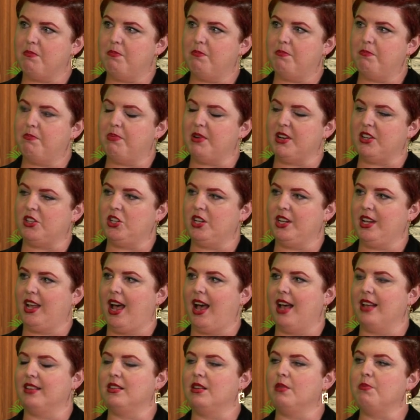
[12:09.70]
but she
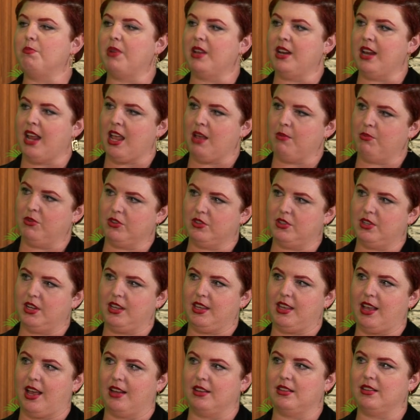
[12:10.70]
hasn't been able to
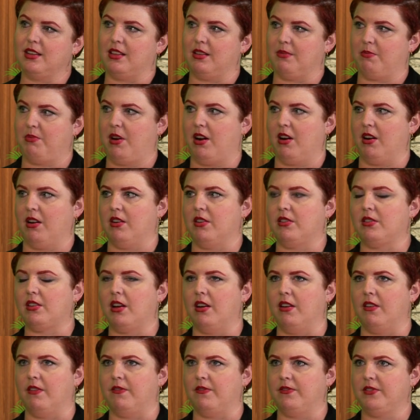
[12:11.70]
get to the part
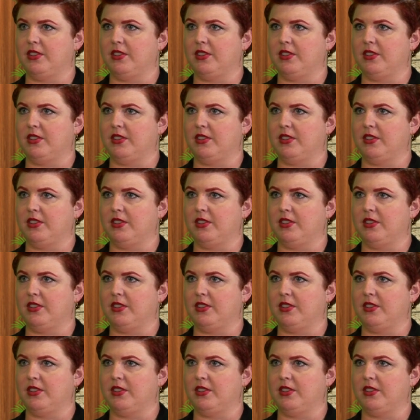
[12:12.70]
of